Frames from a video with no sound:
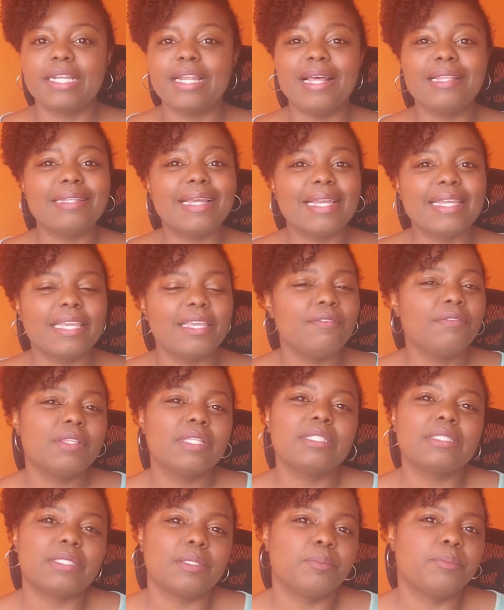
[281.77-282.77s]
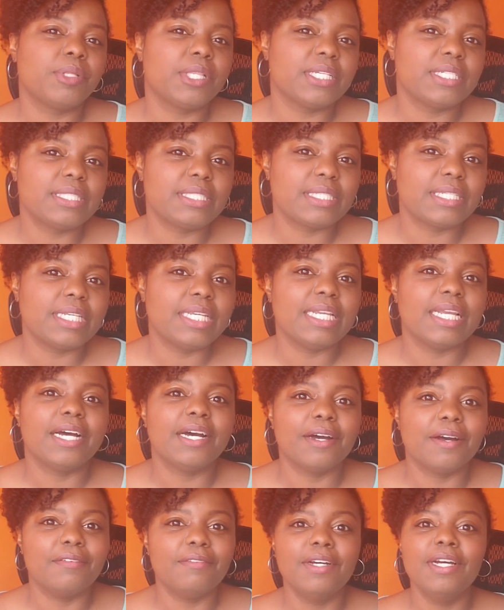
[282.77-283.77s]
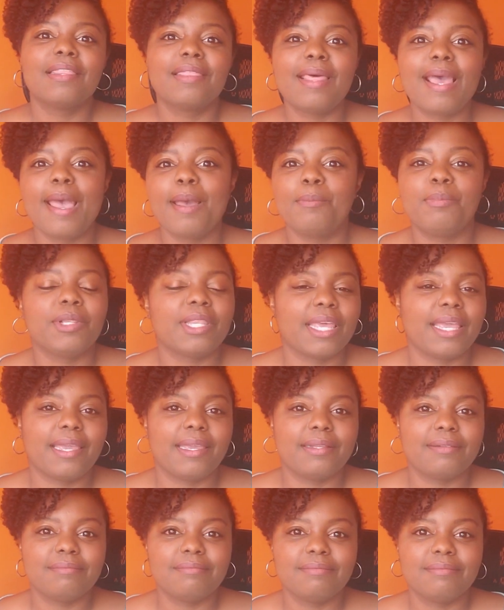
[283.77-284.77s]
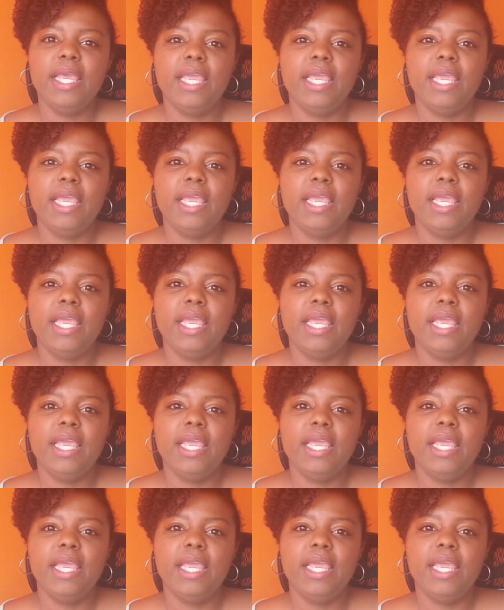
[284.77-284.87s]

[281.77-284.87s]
And I like even the simplicity of that plan.